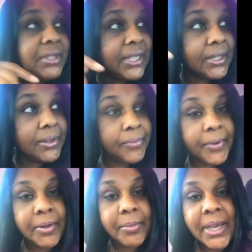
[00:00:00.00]
I'm sitting in
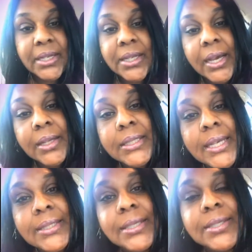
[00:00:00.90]
front of my
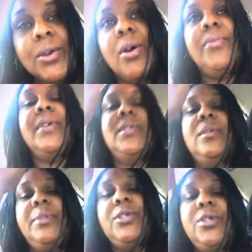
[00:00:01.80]
dentist
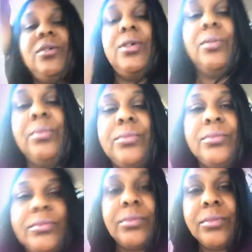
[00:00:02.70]
office. Let me show you.
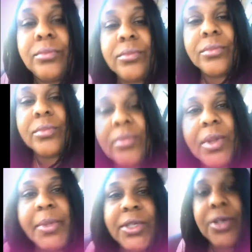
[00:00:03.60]

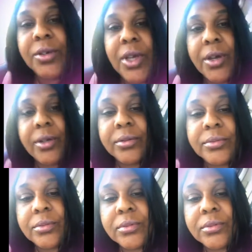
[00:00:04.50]
Let me show y'all.